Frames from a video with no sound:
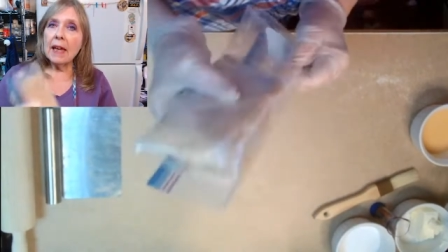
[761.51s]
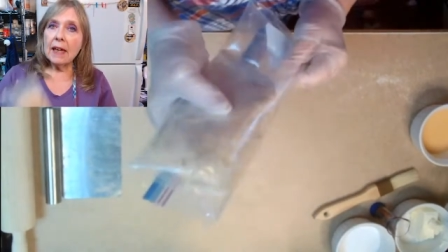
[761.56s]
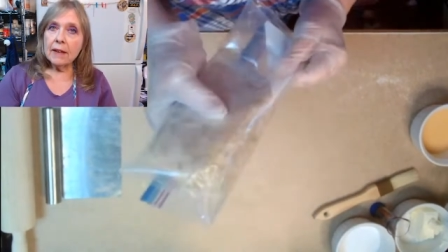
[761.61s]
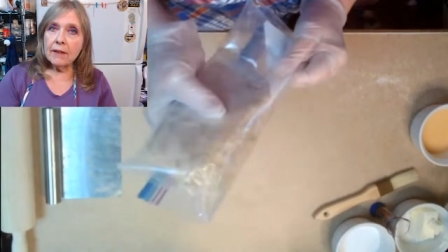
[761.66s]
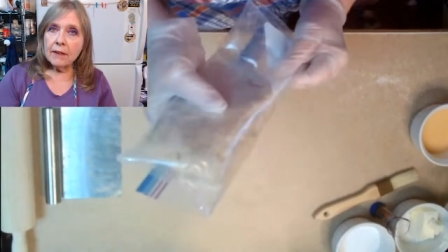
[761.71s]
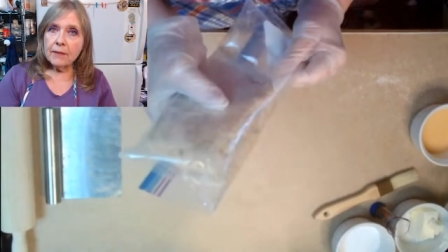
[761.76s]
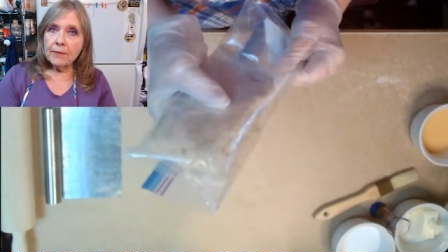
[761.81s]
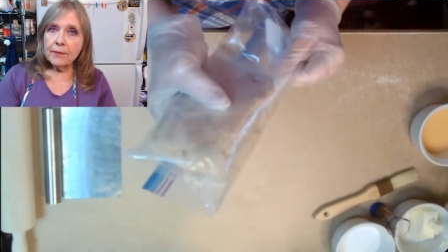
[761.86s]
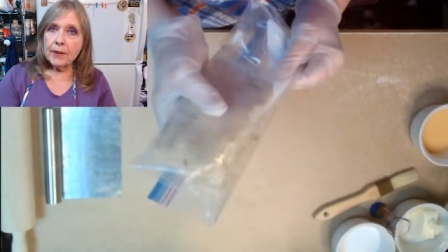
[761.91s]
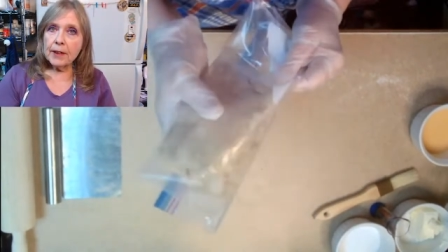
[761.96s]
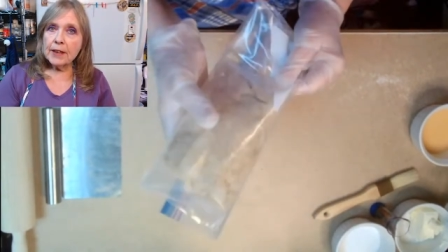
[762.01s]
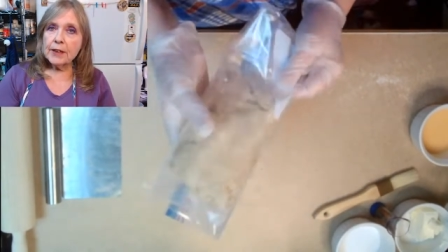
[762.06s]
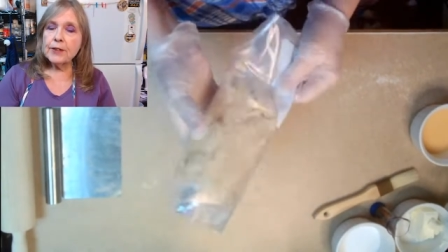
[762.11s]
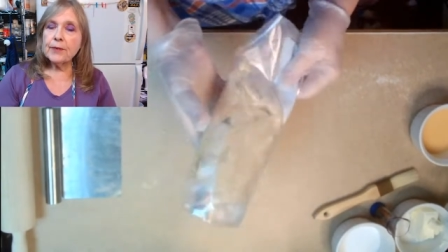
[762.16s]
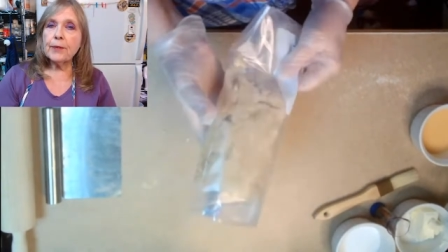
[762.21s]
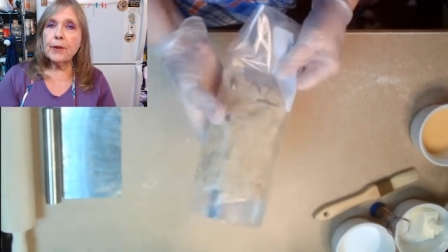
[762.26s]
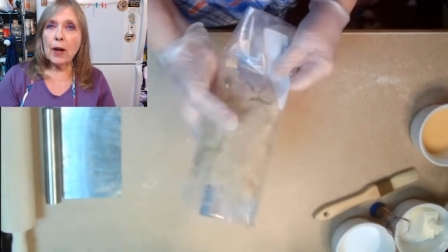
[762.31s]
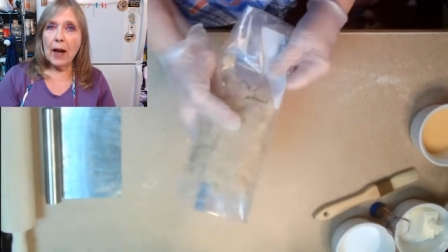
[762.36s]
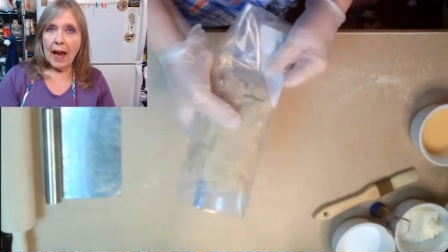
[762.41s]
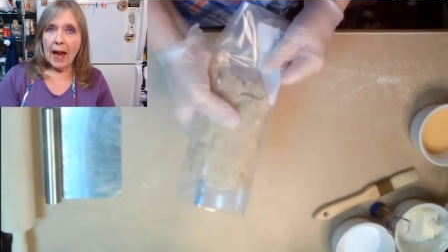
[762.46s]
In the
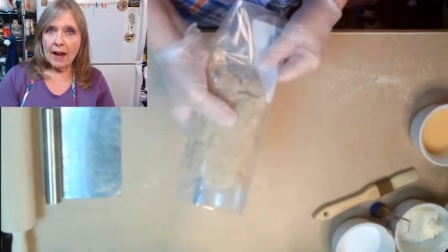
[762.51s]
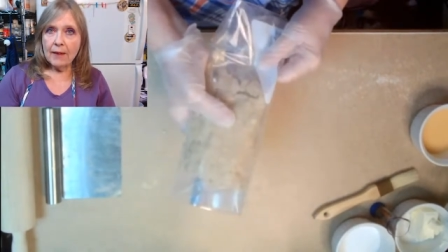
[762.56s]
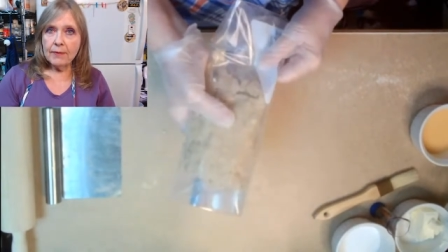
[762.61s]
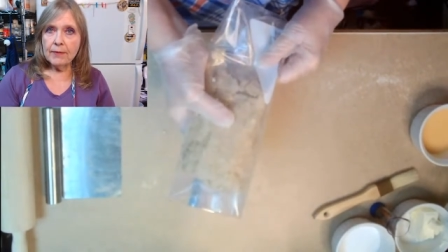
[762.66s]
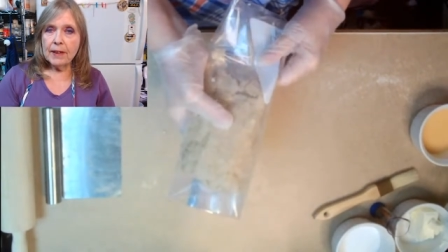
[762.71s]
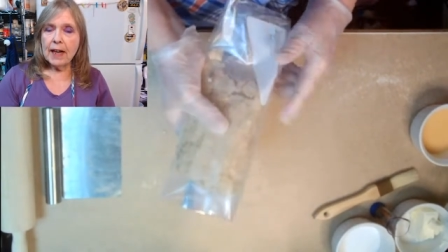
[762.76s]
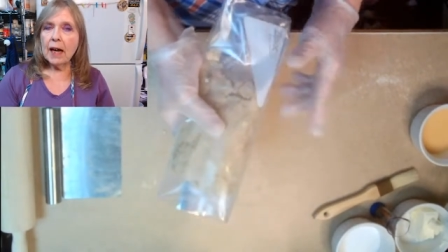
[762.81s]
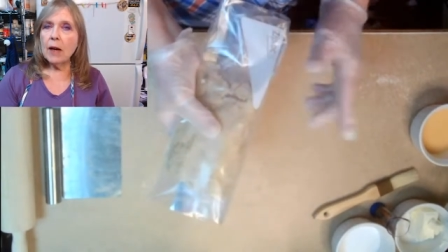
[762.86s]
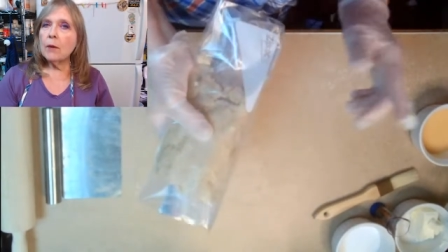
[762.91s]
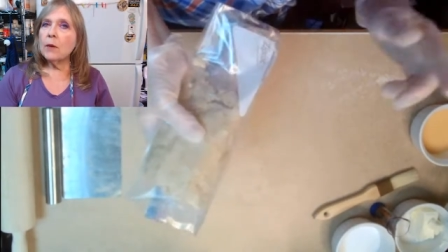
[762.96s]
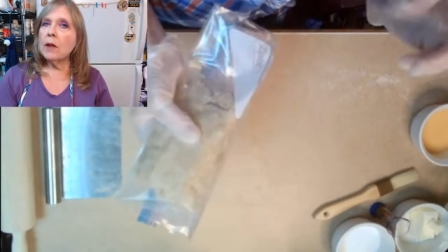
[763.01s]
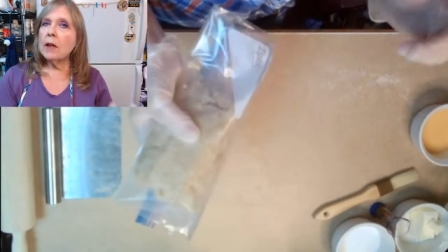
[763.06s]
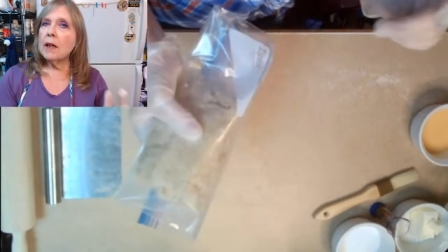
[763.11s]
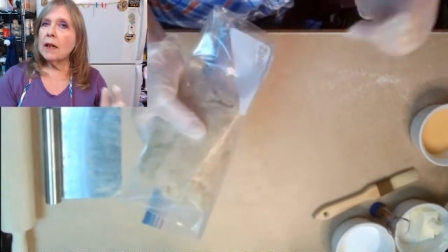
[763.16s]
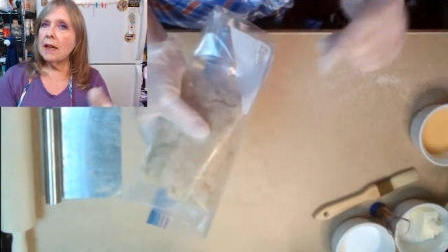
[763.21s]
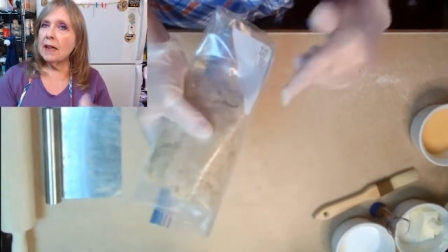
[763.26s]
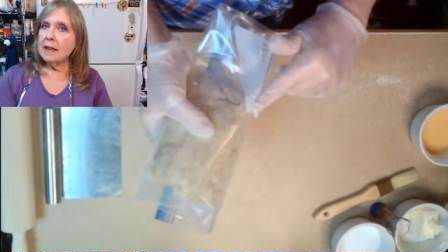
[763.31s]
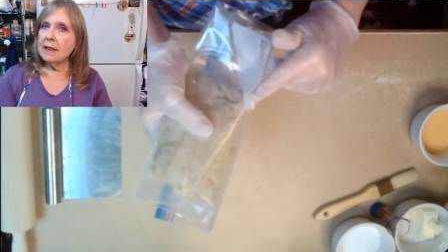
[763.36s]
fridge for half an hour,